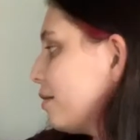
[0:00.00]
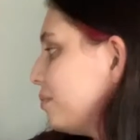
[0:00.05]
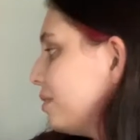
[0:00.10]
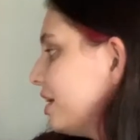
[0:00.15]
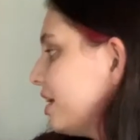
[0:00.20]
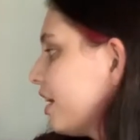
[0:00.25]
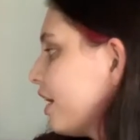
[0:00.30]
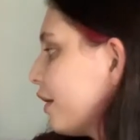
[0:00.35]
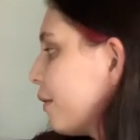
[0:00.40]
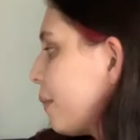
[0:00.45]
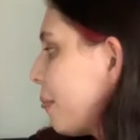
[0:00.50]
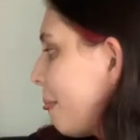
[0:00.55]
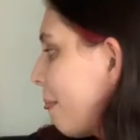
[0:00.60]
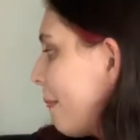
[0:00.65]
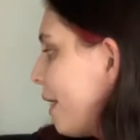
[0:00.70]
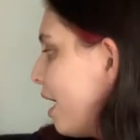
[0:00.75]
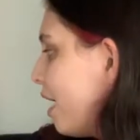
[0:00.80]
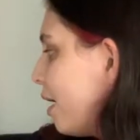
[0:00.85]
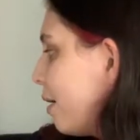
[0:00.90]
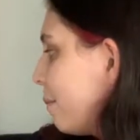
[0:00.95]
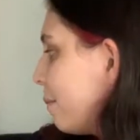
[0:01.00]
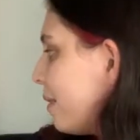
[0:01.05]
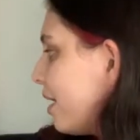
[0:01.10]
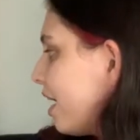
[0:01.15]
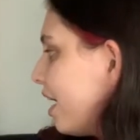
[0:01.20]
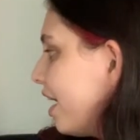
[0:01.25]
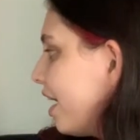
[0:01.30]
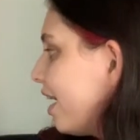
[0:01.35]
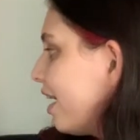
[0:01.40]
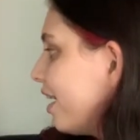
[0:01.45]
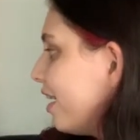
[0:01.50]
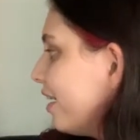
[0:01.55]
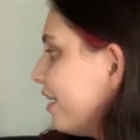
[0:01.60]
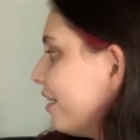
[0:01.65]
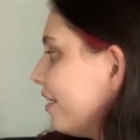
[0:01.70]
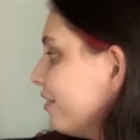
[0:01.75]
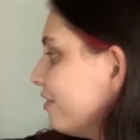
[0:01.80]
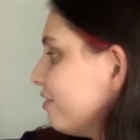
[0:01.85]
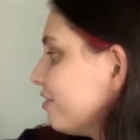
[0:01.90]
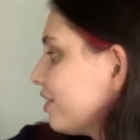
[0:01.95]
here, but I have